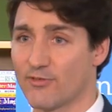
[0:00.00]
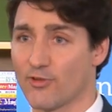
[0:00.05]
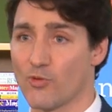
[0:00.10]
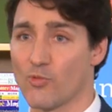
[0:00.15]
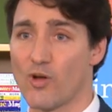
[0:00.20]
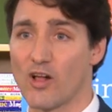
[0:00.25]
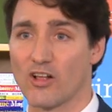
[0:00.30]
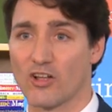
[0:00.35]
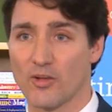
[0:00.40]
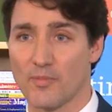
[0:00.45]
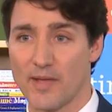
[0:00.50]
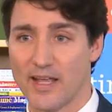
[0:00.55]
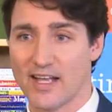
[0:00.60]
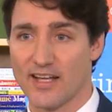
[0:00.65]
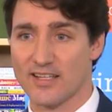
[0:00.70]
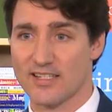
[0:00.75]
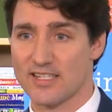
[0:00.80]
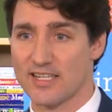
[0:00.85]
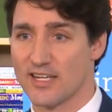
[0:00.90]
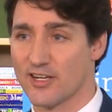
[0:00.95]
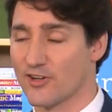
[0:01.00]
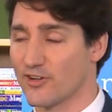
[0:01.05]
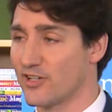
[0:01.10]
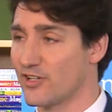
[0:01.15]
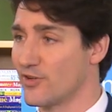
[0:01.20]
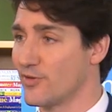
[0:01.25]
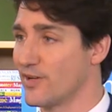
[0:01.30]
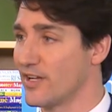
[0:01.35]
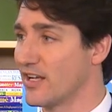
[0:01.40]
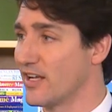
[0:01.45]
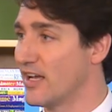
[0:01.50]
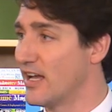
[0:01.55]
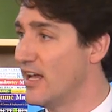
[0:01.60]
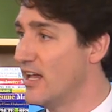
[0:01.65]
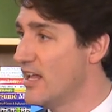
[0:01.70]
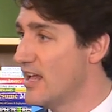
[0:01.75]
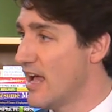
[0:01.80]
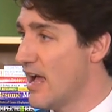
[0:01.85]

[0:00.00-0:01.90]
for welcoming us here and doing